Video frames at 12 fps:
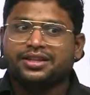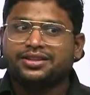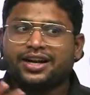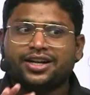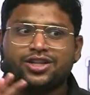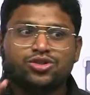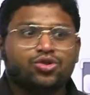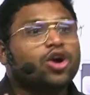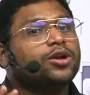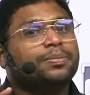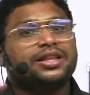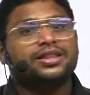that does not
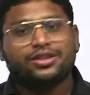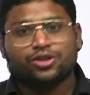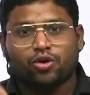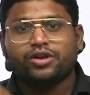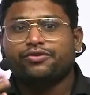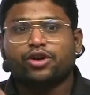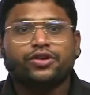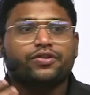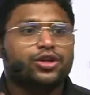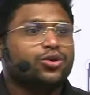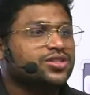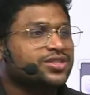mean whatever
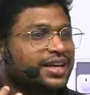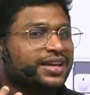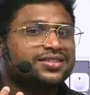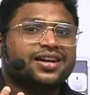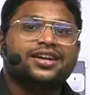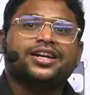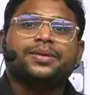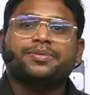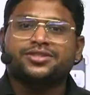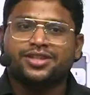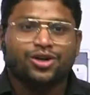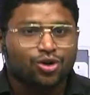you are saying is
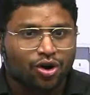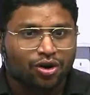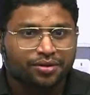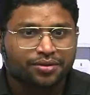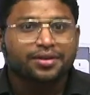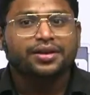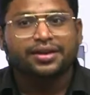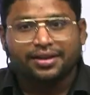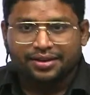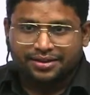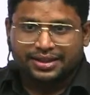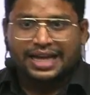100% wrong.
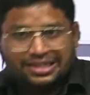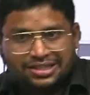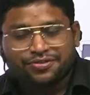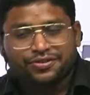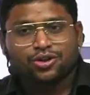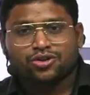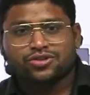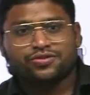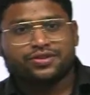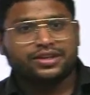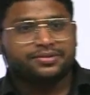That's philosophy.